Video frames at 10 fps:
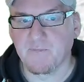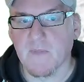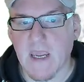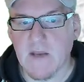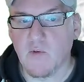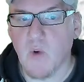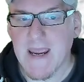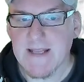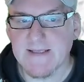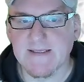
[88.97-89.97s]
It
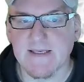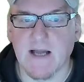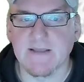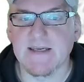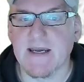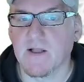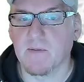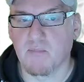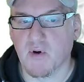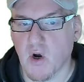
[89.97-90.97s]
waits until
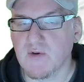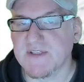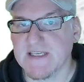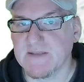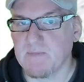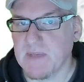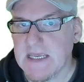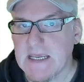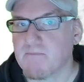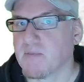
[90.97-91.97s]
process
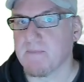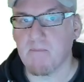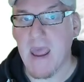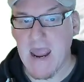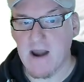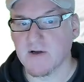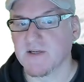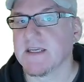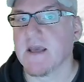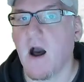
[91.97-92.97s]
B prepared
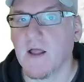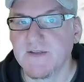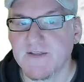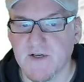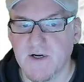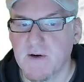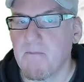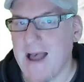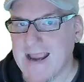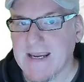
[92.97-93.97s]
the answer
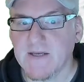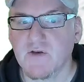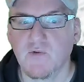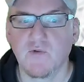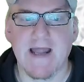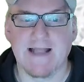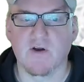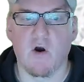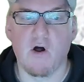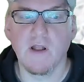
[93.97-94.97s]
back to that
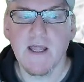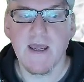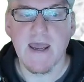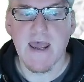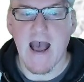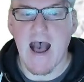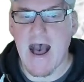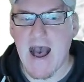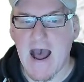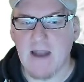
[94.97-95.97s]
call,
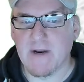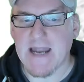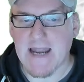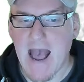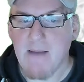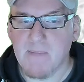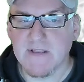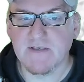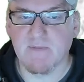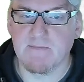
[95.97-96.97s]
and when that
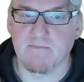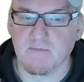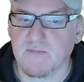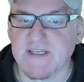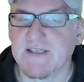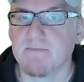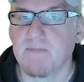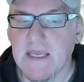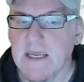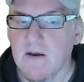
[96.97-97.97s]
happens, when system
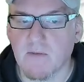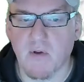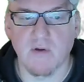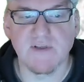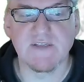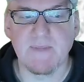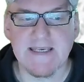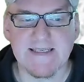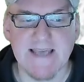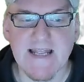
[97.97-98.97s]
B or process B
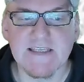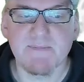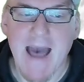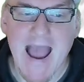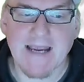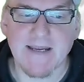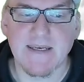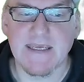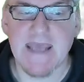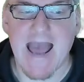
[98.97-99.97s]
sends back
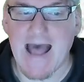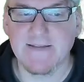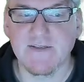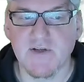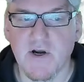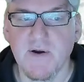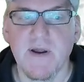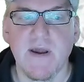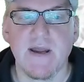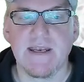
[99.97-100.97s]
the answer,
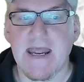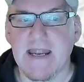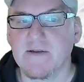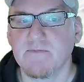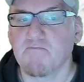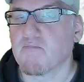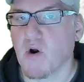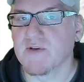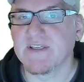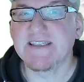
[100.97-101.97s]
then
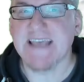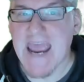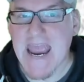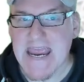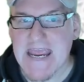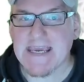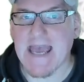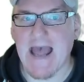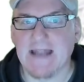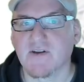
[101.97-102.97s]
process A
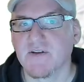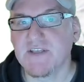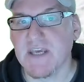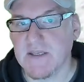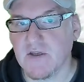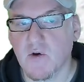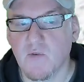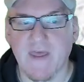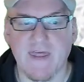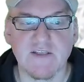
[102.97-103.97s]
can continue
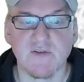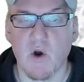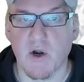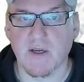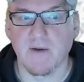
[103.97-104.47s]
with its work.